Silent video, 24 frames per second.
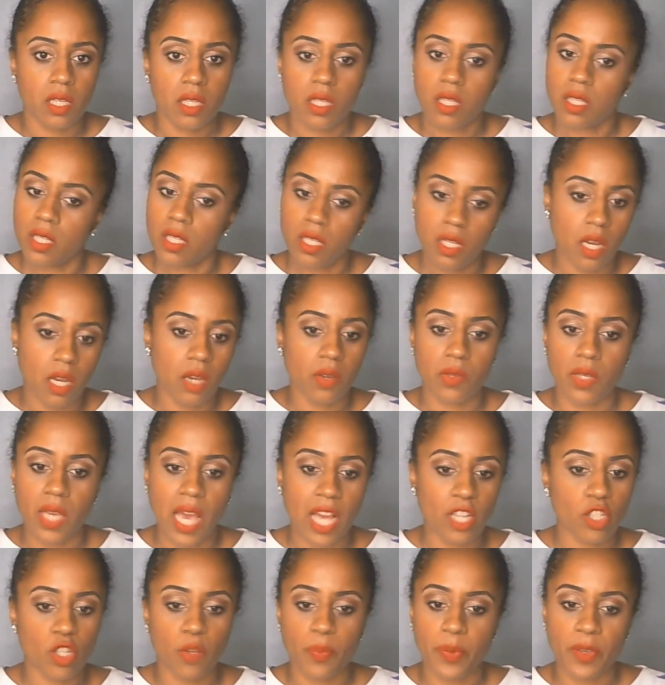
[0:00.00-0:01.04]
you
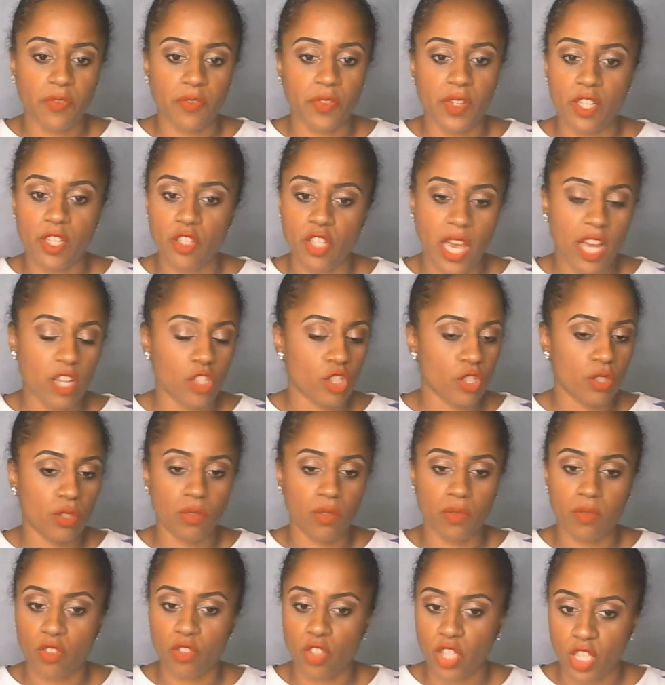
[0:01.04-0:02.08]
had your epiphany, you had
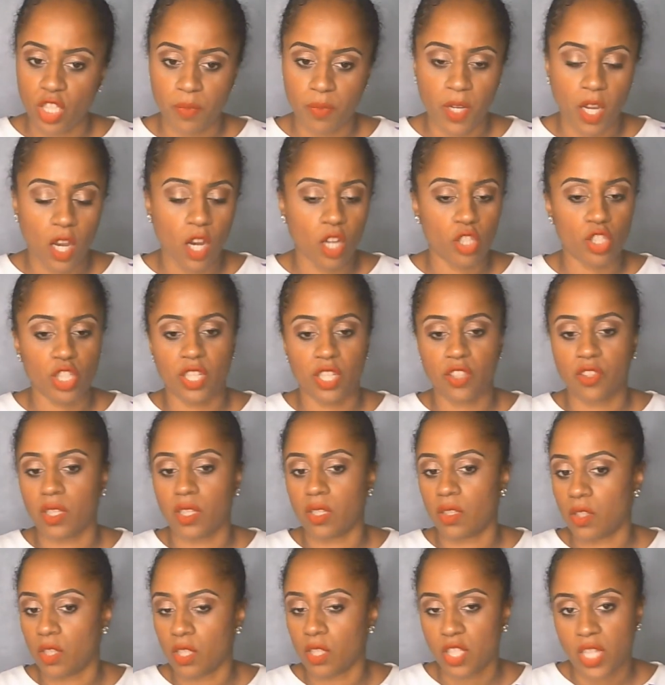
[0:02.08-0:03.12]
your judgment card, you had
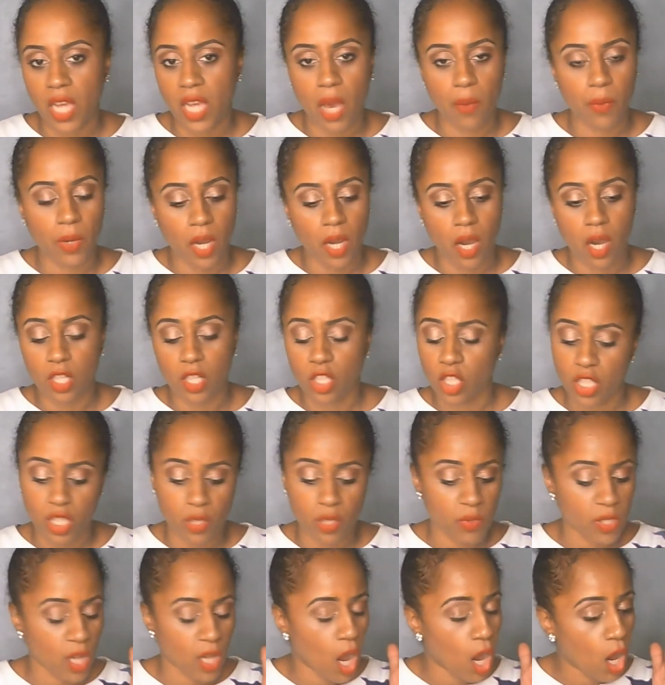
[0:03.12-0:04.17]
the tower card, because there
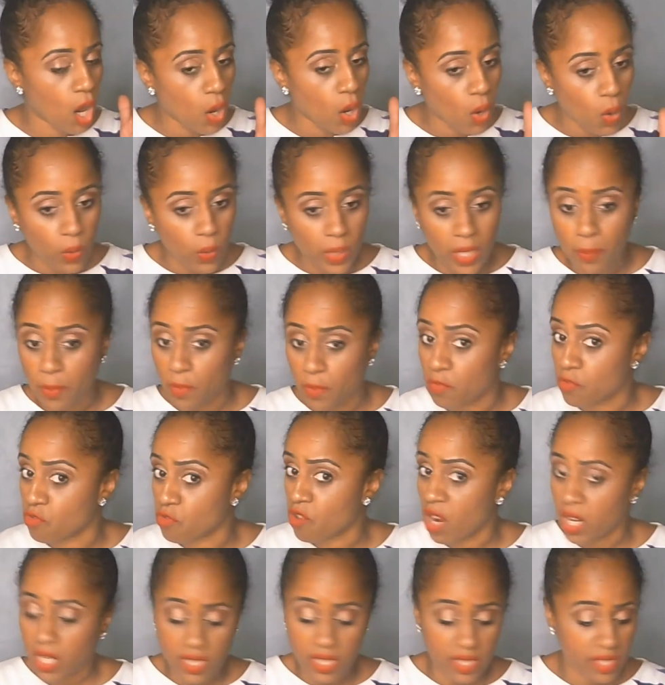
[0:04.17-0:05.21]
was a whole heap of
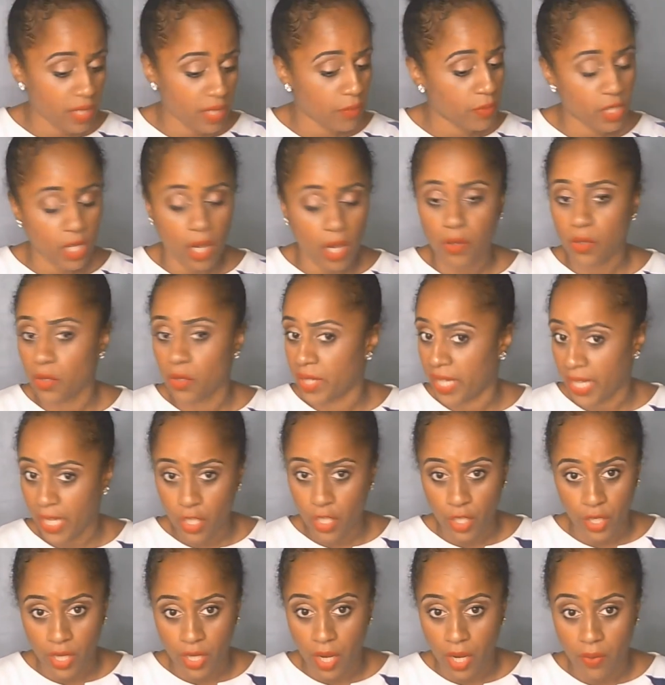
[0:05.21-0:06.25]
ruckus that was going on
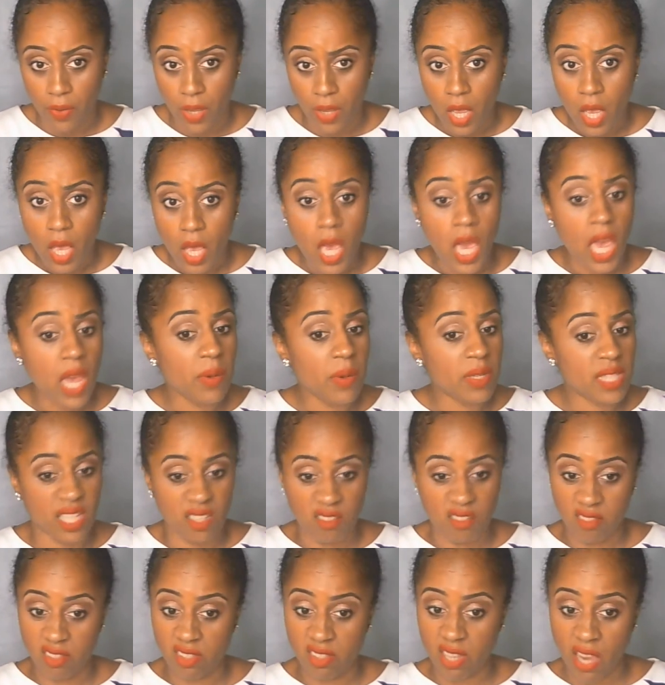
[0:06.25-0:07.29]
here, It was the
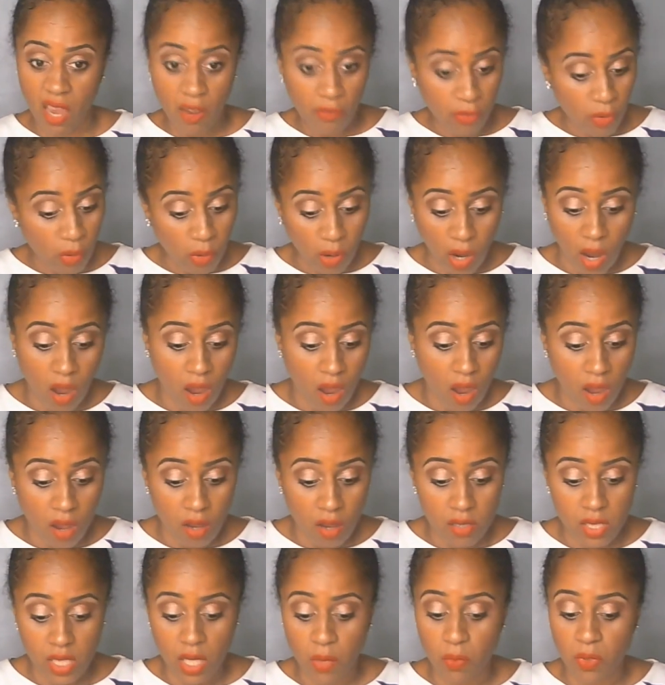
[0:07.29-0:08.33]
devil
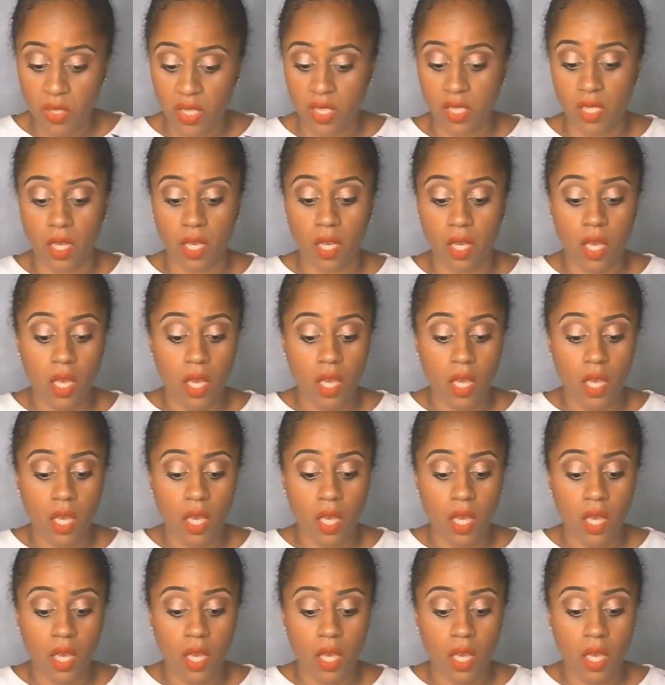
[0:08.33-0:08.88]
card, it was the,